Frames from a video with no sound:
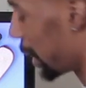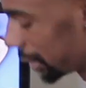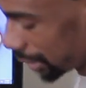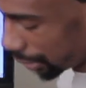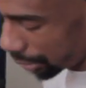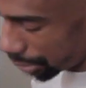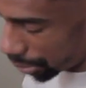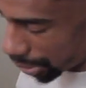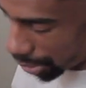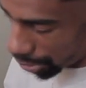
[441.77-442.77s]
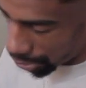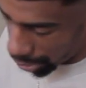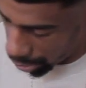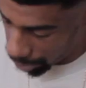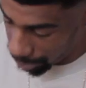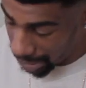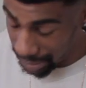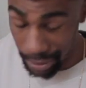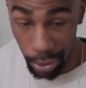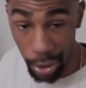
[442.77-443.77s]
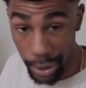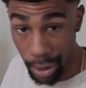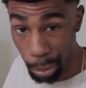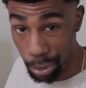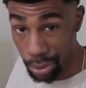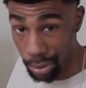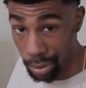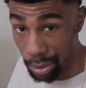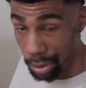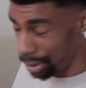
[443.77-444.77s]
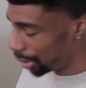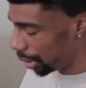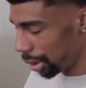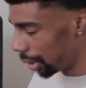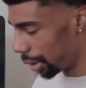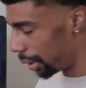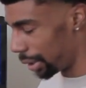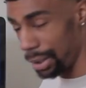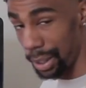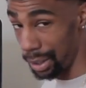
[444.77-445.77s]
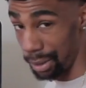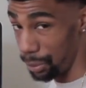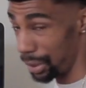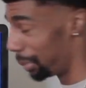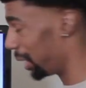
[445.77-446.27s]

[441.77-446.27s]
can tell you these XLR cables, they do not come with a